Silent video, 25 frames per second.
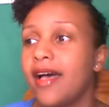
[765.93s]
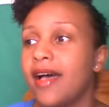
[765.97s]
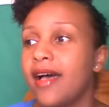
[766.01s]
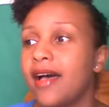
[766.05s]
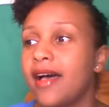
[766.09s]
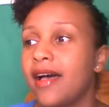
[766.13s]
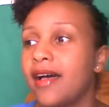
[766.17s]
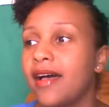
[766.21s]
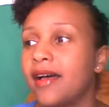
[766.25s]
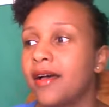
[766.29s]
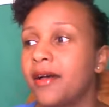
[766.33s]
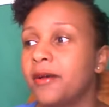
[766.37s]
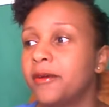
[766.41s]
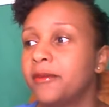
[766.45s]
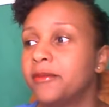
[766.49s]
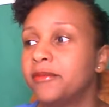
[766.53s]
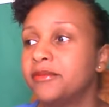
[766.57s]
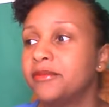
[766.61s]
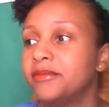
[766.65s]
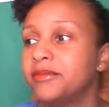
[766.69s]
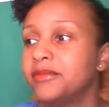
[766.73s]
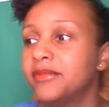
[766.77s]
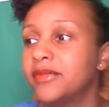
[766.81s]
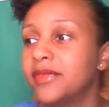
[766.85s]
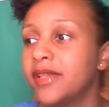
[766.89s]

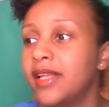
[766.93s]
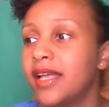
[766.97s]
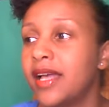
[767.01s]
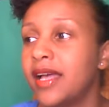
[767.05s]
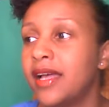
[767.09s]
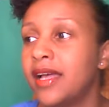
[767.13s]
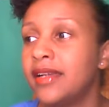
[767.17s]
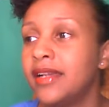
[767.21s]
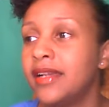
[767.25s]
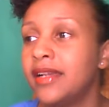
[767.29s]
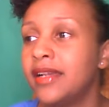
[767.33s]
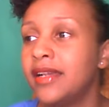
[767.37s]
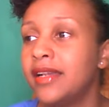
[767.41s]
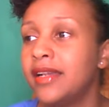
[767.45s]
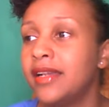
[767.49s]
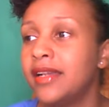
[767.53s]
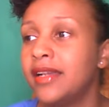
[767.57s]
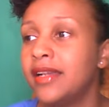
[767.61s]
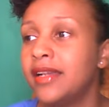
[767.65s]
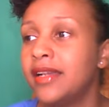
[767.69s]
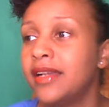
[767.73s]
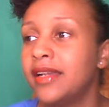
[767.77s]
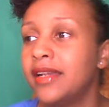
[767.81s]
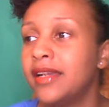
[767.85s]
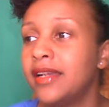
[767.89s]
Um, and at
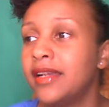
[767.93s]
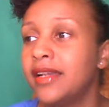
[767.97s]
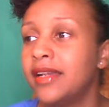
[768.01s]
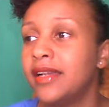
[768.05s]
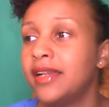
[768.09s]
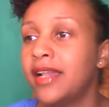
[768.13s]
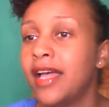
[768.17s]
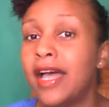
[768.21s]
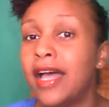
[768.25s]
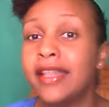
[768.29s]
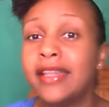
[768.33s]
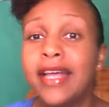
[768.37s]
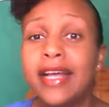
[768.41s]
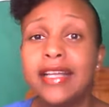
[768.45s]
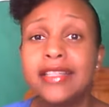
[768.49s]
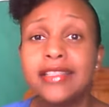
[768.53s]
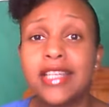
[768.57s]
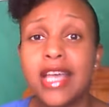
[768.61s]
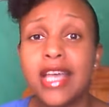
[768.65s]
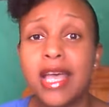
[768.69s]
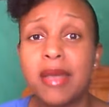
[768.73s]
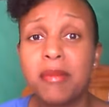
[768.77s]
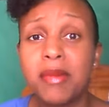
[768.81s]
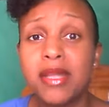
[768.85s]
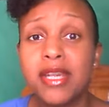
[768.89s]
that time, I didn't even
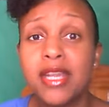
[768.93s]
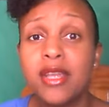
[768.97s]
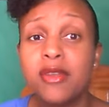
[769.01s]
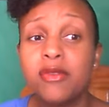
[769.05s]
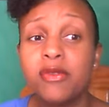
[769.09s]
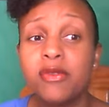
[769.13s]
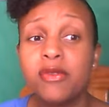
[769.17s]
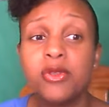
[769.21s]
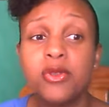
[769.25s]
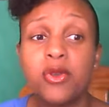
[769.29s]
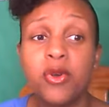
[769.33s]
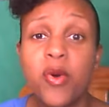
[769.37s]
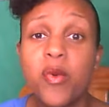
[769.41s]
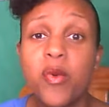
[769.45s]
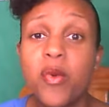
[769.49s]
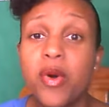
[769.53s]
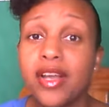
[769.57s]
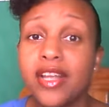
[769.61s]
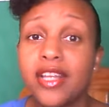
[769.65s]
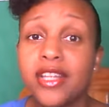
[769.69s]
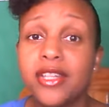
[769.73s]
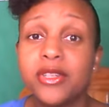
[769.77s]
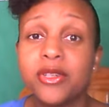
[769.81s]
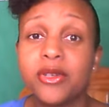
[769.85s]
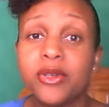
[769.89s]
know what
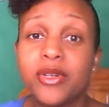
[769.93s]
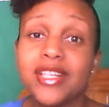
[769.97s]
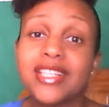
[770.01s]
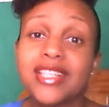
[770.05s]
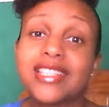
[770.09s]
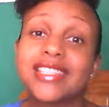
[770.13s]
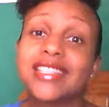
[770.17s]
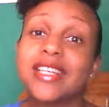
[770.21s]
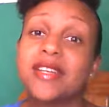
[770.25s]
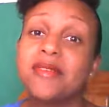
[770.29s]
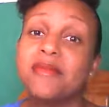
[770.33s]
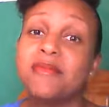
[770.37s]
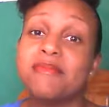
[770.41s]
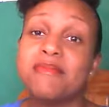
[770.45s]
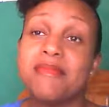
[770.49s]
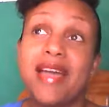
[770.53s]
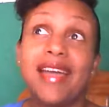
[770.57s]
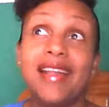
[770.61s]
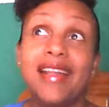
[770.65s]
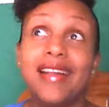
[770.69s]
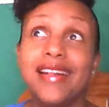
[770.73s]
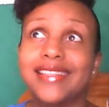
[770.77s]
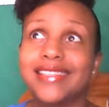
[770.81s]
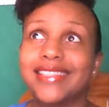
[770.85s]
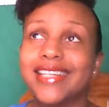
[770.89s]
endorsing meant
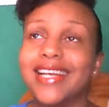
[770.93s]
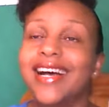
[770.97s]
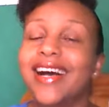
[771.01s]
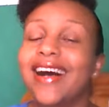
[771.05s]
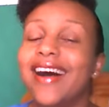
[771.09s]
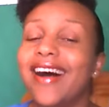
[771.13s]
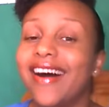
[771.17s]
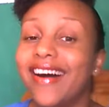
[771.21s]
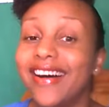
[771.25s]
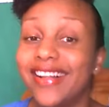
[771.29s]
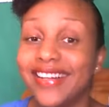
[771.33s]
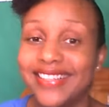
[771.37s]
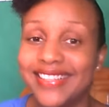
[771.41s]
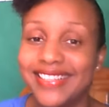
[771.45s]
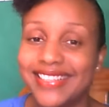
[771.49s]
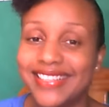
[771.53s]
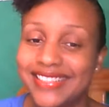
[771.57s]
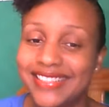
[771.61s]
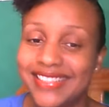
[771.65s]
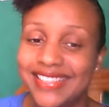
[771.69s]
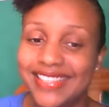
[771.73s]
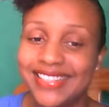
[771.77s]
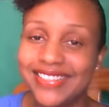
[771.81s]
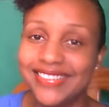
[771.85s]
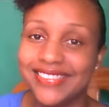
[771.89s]
on LinkedIn, right?
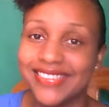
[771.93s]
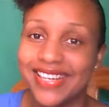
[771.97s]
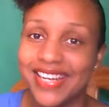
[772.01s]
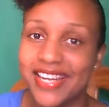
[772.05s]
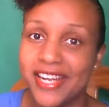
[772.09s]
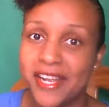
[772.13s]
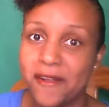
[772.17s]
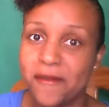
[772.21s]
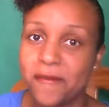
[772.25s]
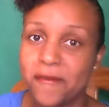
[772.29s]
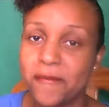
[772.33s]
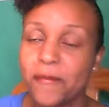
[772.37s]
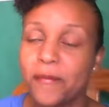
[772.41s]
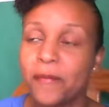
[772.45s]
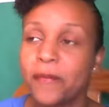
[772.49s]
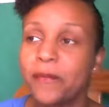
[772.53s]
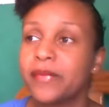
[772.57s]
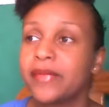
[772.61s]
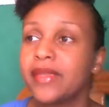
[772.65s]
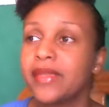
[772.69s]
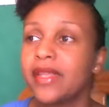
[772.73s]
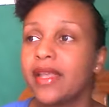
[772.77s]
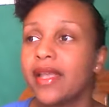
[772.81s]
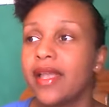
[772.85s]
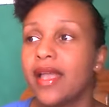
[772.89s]

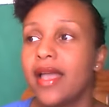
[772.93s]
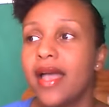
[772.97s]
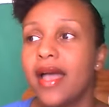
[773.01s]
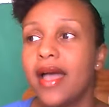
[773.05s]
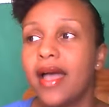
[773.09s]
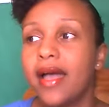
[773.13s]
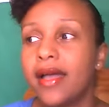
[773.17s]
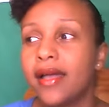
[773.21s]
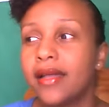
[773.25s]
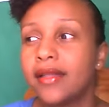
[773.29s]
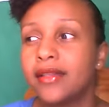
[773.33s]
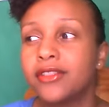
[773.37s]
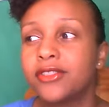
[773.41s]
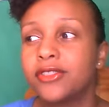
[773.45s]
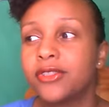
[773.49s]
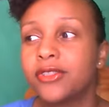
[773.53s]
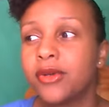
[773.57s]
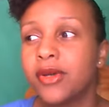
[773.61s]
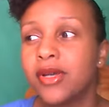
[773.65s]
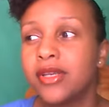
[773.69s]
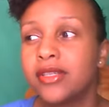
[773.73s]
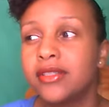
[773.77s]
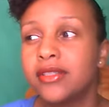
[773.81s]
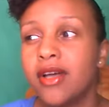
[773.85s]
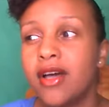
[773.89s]
And so I thought to
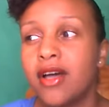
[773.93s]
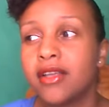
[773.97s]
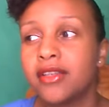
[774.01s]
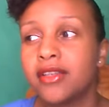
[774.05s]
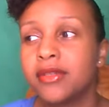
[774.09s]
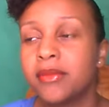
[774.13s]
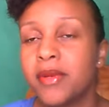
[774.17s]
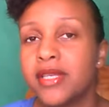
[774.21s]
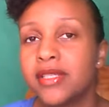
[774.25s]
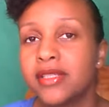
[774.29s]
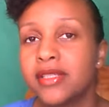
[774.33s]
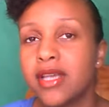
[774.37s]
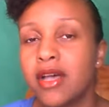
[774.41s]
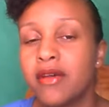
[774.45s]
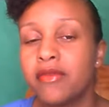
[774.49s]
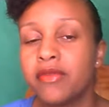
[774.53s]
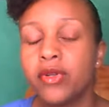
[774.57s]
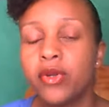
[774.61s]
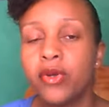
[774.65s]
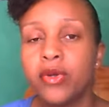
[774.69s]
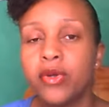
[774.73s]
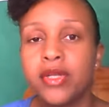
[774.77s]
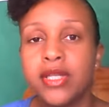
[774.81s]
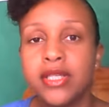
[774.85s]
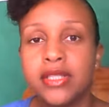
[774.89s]
myself, this guy
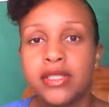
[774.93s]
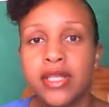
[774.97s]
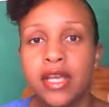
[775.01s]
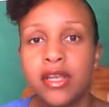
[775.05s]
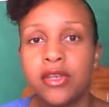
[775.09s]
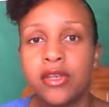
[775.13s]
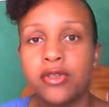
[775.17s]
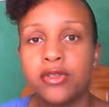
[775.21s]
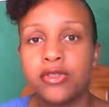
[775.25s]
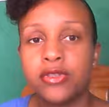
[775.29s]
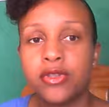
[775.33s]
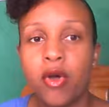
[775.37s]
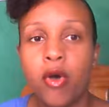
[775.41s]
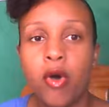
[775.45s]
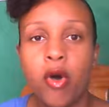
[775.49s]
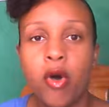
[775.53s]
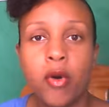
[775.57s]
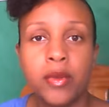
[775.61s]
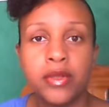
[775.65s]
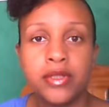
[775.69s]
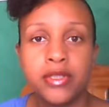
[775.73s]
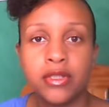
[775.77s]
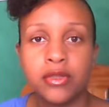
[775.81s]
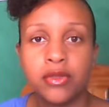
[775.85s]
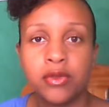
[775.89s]
used to always endorse
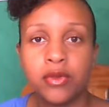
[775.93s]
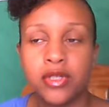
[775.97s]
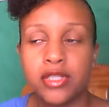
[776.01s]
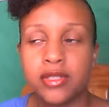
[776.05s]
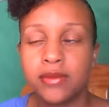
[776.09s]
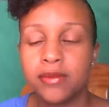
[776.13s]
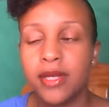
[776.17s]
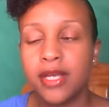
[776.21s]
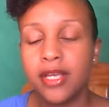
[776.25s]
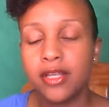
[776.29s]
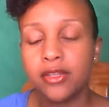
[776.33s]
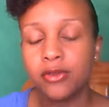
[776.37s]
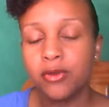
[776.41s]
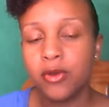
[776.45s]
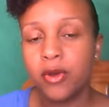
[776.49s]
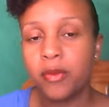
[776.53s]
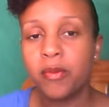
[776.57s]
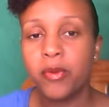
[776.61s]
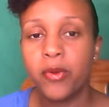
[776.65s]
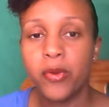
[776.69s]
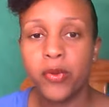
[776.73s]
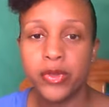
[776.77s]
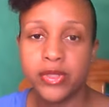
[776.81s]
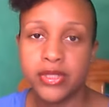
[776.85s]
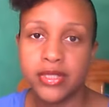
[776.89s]
me. I could do a post like
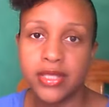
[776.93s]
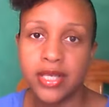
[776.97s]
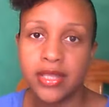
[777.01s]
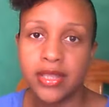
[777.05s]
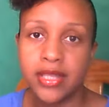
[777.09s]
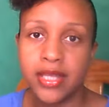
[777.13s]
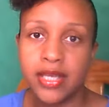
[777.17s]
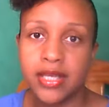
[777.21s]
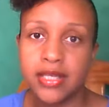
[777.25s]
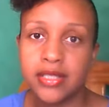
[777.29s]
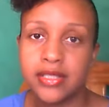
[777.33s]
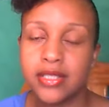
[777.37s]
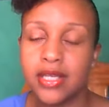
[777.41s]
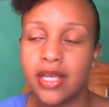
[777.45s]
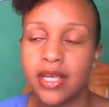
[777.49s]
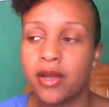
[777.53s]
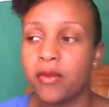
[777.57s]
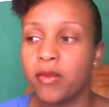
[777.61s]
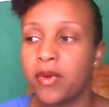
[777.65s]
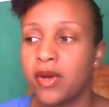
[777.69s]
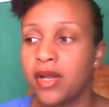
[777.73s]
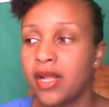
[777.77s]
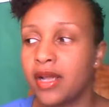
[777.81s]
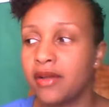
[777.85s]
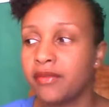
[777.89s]
this or
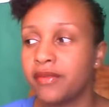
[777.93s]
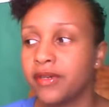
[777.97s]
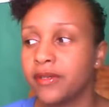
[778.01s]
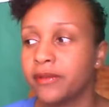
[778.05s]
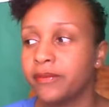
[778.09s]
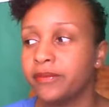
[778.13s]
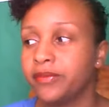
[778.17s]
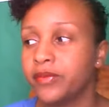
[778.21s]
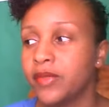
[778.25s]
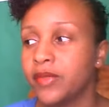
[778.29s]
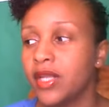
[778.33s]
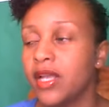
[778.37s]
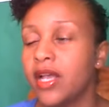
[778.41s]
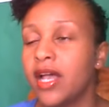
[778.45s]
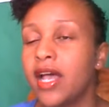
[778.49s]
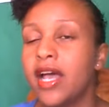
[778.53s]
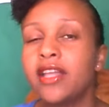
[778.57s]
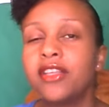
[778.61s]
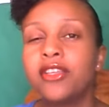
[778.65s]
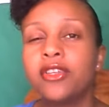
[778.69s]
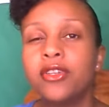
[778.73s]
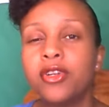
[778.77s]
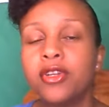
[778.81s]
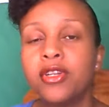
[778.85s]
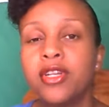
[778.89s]
whatever. And
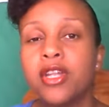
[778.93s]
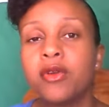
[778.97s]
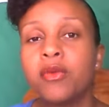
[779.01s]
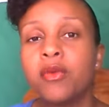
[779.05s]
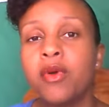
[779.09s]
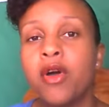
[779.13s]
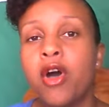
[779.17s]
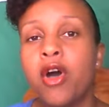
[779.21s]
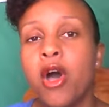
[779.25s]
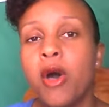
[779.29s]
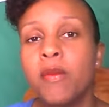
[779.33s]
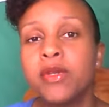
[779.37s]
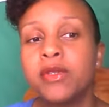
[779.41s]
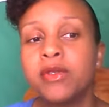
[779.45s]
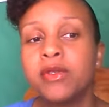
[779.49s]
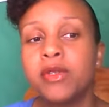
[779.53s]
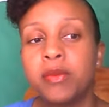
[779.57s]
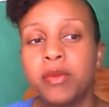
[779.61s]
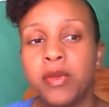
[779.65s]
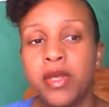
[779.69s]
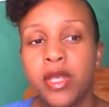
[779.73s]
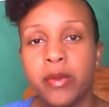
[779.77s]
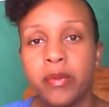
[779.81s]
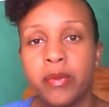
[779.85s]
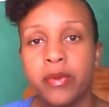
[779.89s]
there will always be
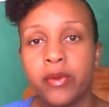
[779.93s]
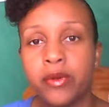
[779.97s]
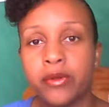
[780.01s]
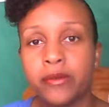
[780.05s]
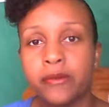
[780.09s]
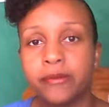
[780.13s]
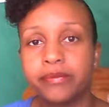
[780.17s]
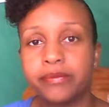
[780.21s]
people.